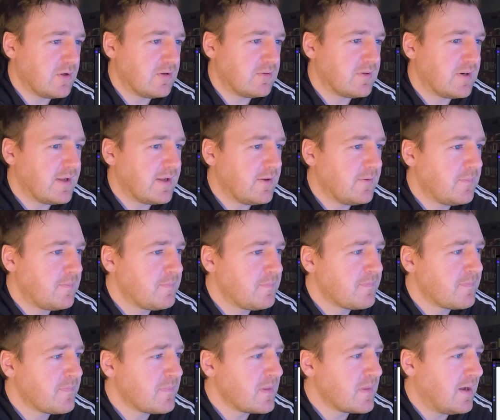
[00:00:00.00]
right
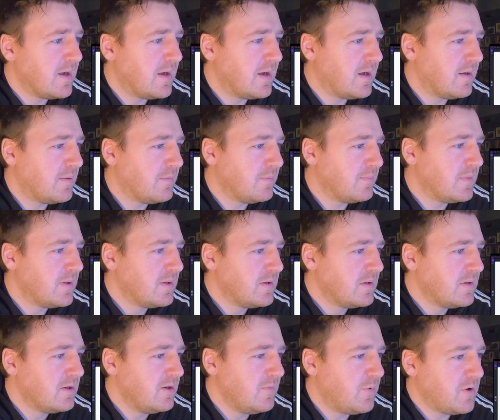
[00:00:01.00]
now.
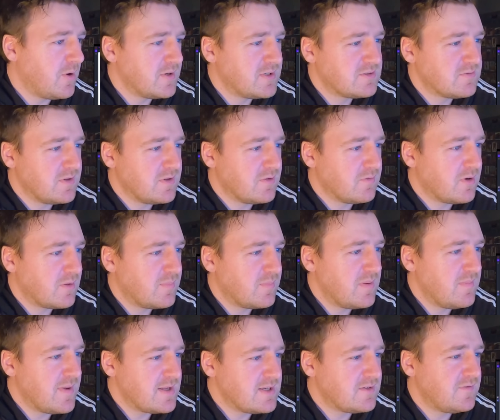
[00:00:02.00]
Dupont just won the Rugby
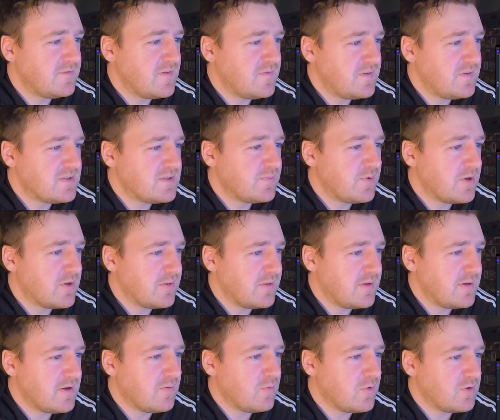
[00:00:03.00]
Men's 15s Player of the
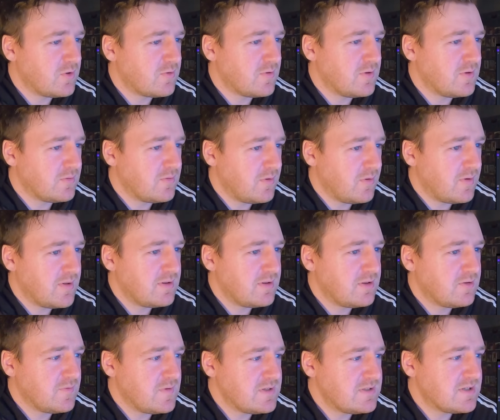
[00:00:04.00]
Year Award 2021,
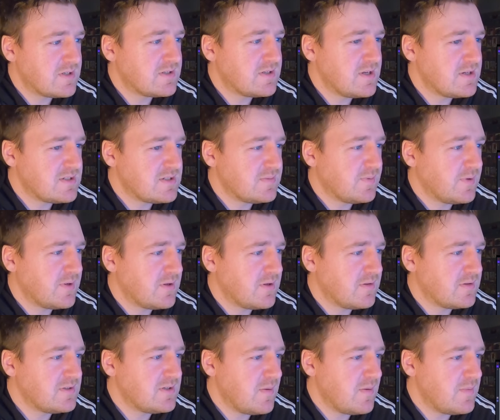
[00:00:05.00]
3 Six Nations Player of
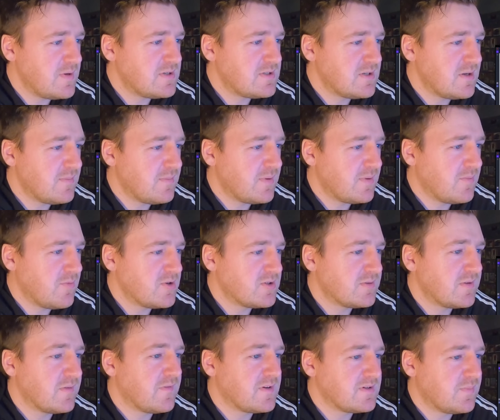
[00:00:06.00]
the Championship, the most
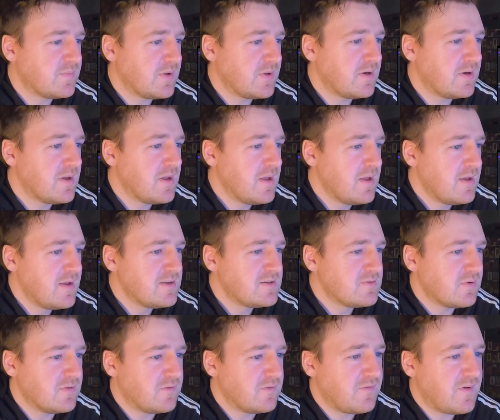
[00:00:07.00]
by French player. He's
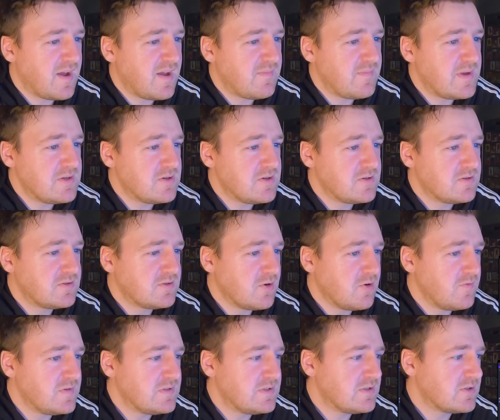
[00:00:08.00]
won 5 major
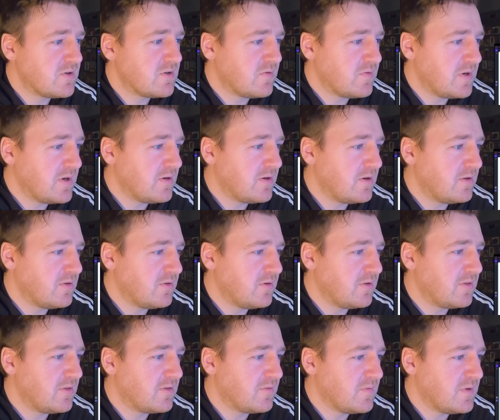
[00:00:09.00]
trophies in his career, including
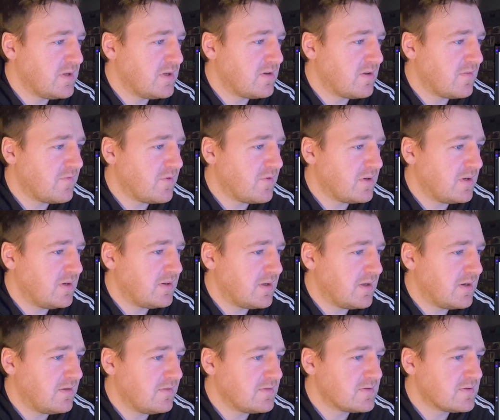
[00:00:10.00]
3 top 14
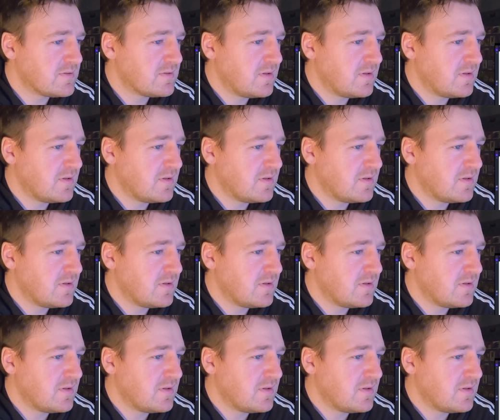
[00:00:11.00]
titles,